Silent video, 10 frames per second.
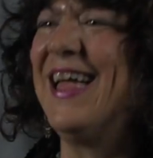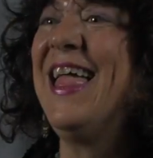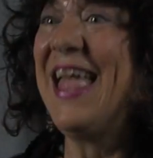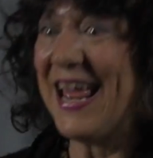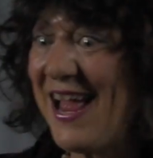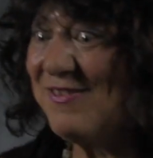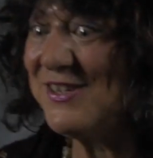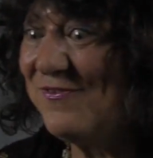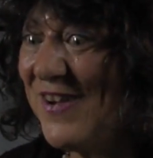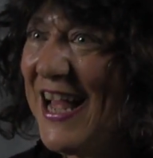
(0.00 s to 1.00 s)
and have
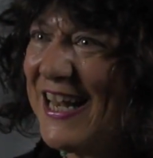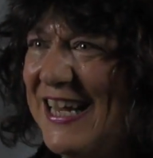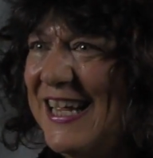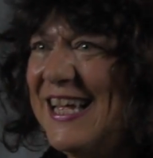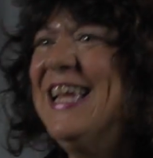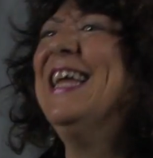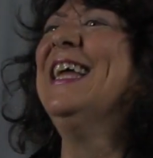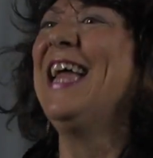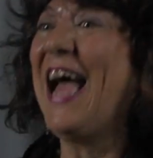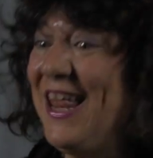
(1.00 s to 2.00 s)
some fun.
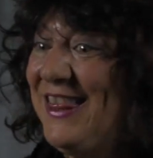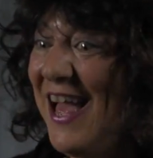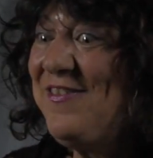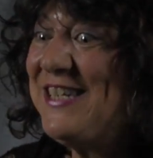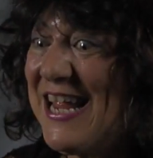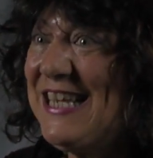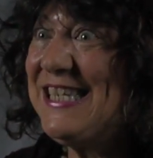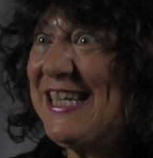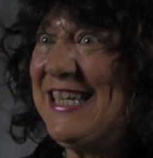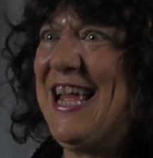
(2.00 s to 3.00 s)
Yeah. I love
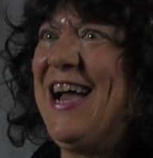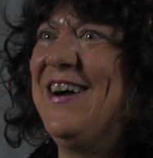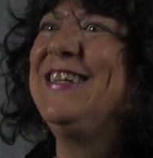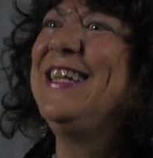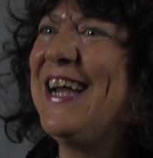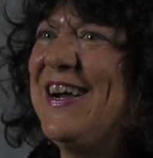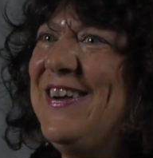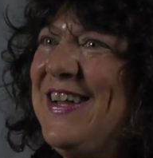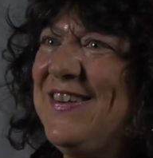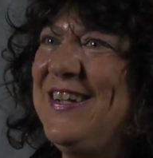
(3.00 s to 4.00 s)
dancing now. You
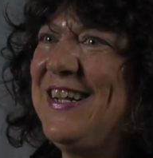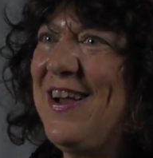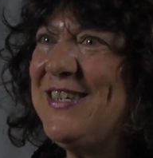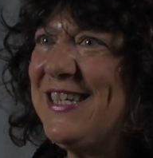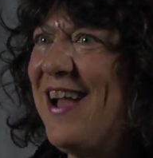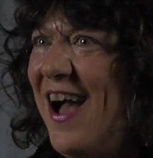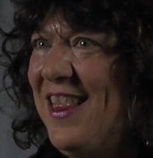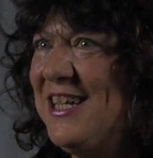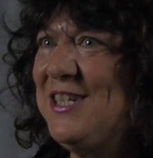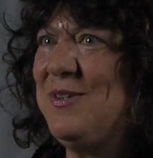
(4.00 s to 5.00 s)
know, when I was in
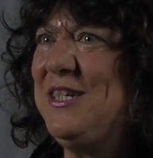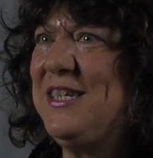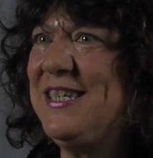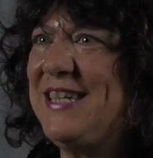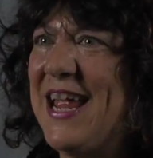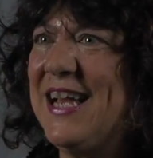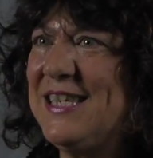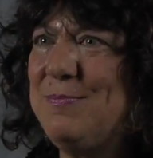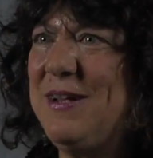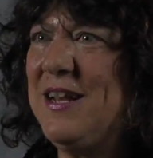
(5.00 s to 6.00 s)
college, we used to
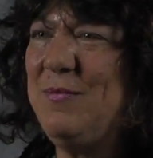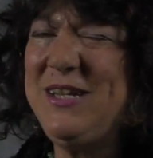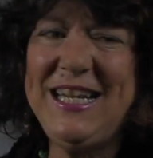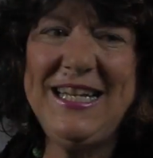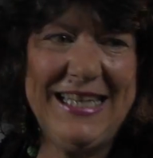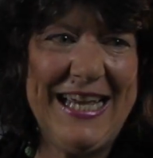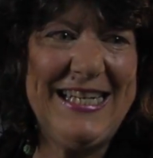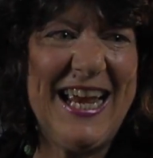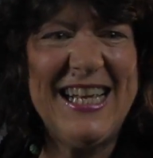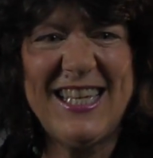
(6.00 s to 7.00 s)
dance, but we didn't
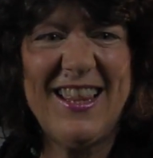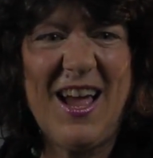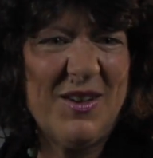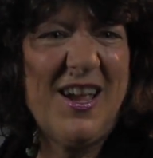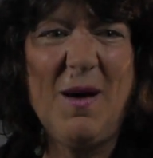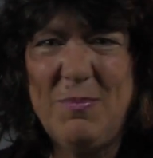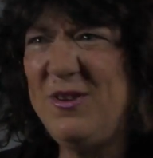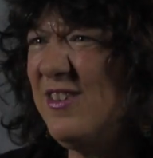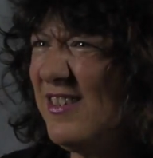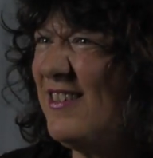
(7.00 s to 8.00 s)
like dance a lot with
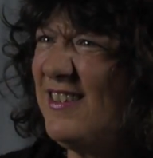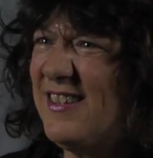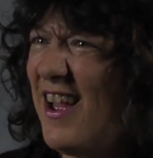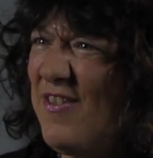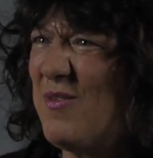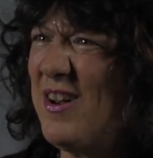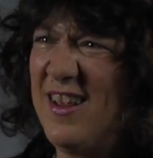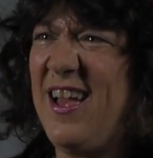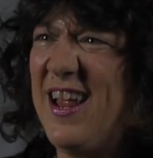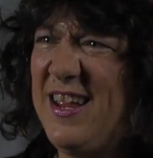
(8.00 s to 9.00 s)
couples and stuff. There
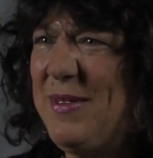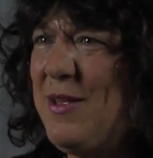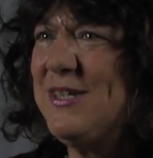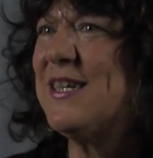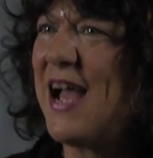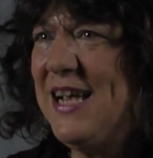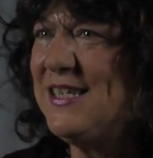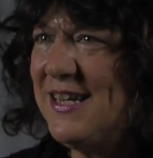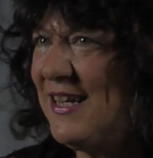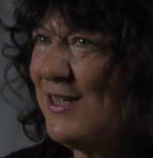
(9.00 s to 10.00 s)
wasn't a lot. I mean, there was
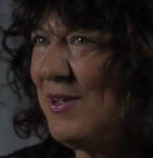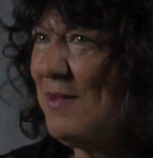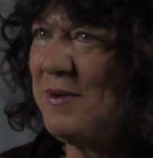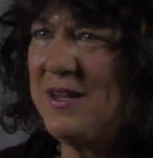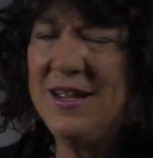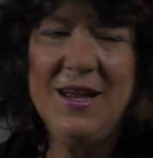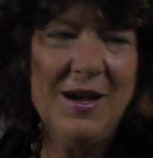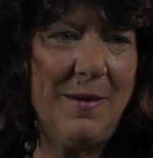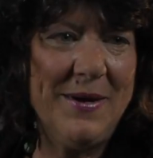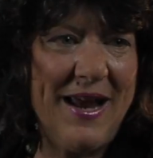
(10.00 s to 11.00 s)
guys to dance with, but
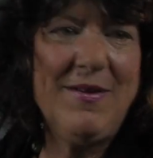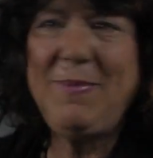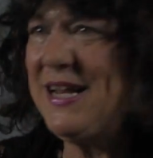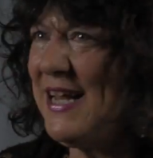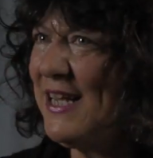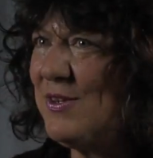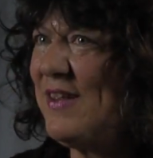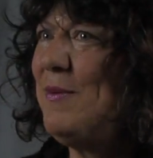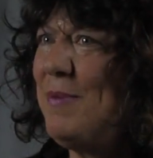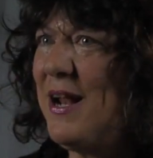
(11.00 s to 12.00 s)
I mean, everybody danced
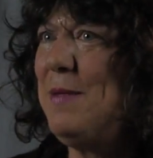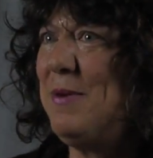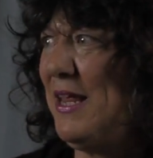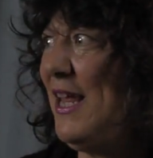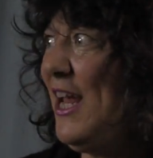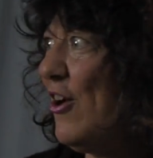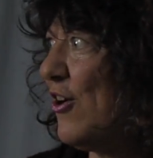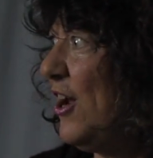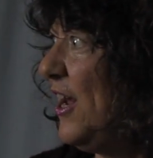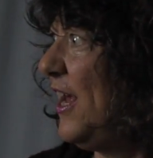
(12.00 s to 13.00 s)
with everybody. But
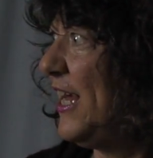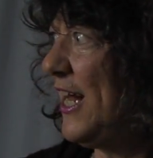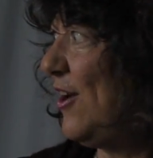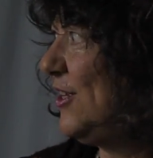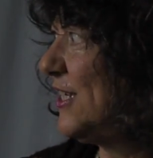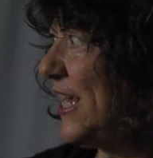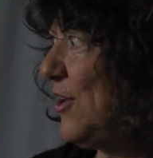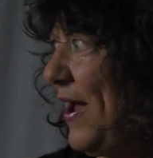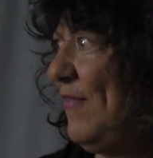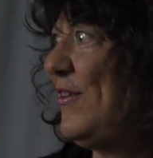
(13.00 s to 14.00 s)
here, you know, it's
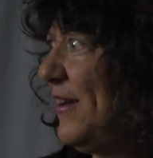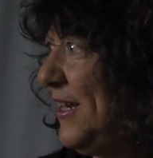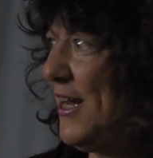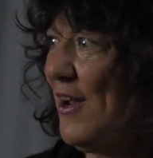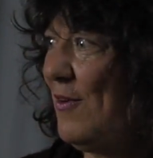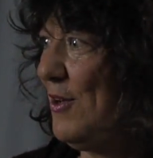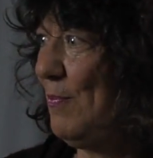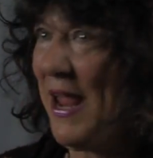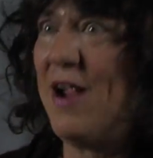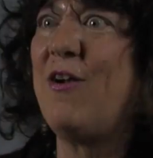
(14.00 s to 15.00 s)
like you have to, you know, you
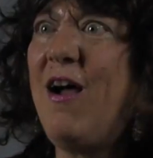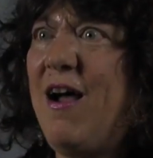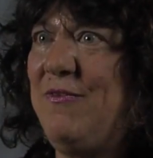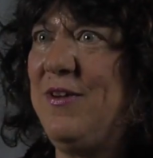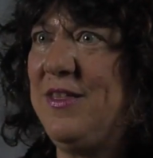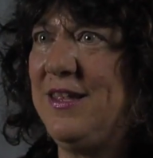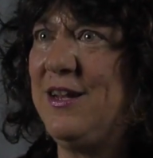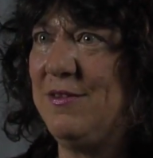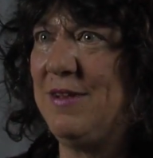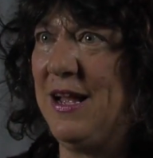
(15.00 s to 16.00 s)
pair off with,
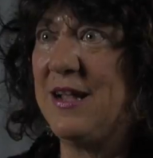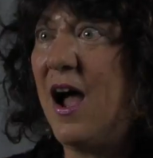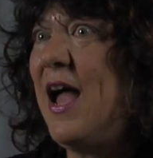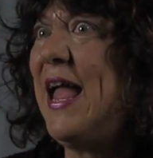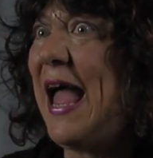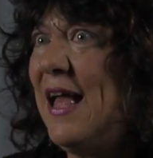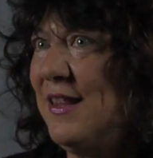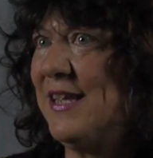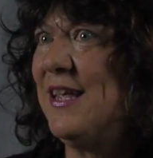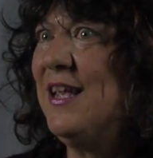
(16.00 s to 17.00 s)
you know, a guy.
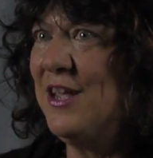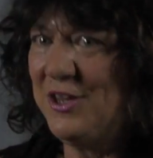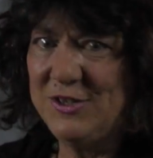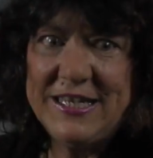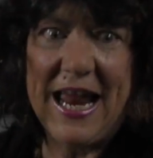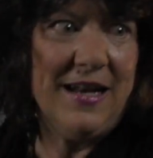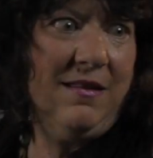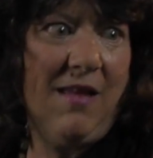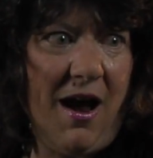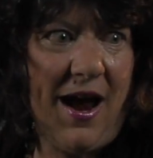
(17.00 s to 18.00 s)
Like you stand
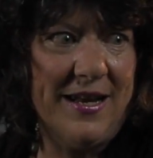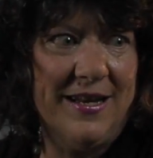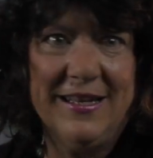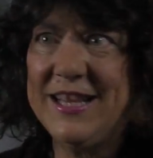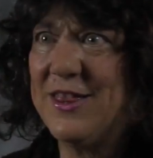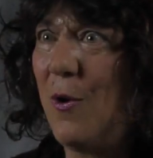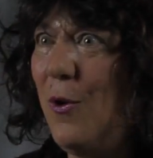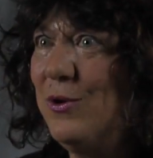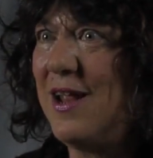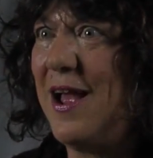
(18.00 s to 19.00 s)
in line like the
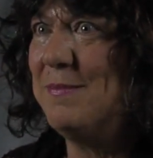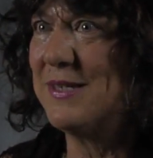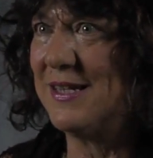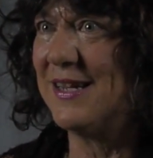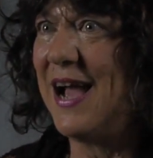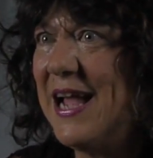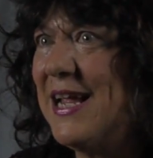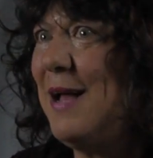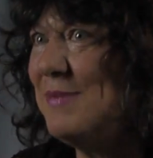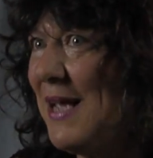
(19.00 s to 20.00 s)
old times, and the guy
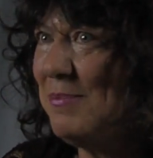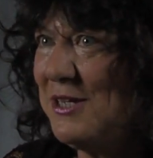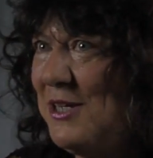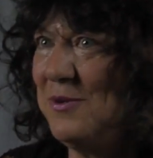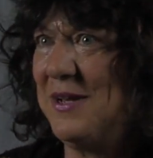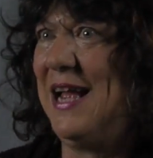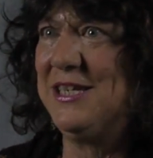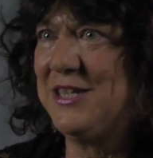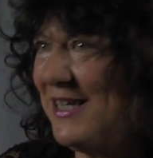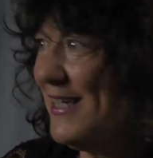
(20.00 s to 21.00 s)
comes up to you and
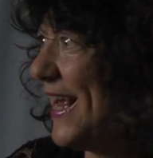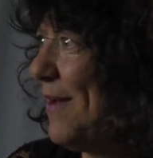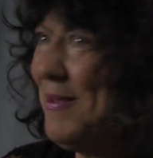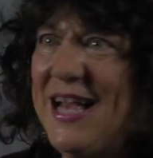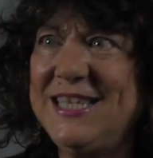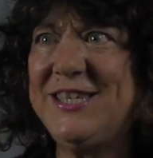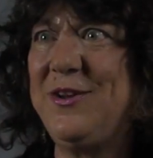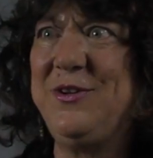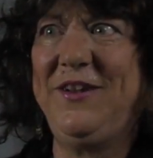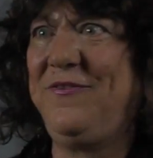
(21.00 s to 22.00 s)
asks you to dance. I mean, that's
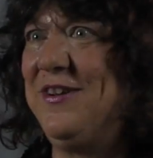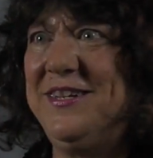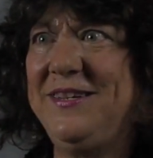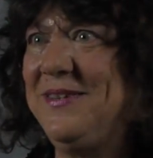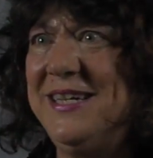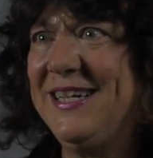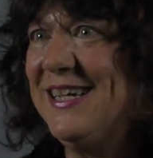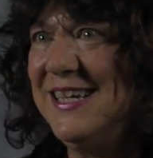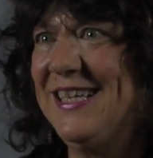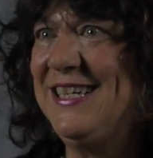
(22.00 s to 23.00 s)
so different to me.
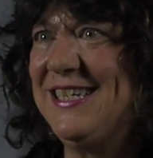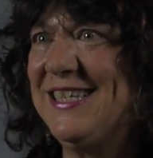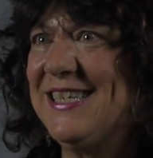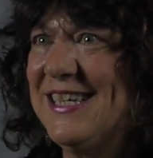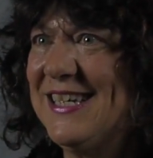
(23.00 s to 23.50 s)
Where, just,